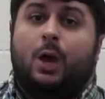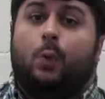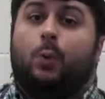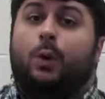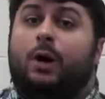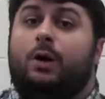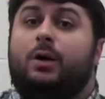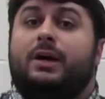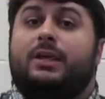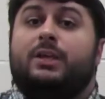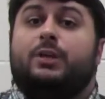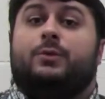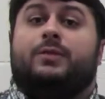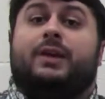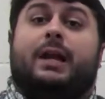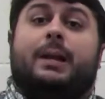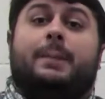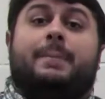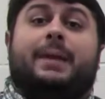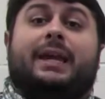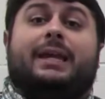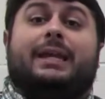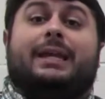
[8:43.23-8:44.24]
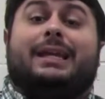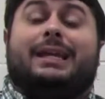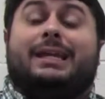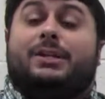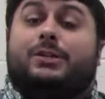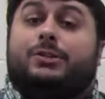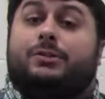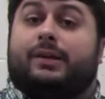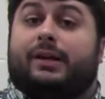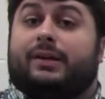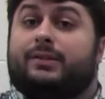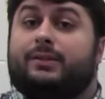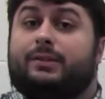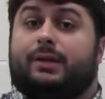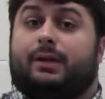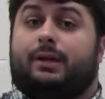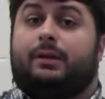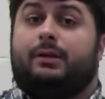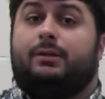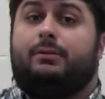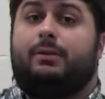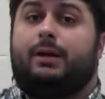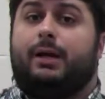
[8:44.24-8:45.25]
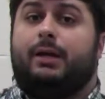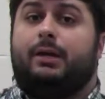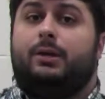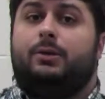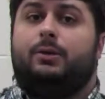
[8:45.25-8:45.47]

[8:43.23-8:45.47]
Well, you got to make it interesting, right?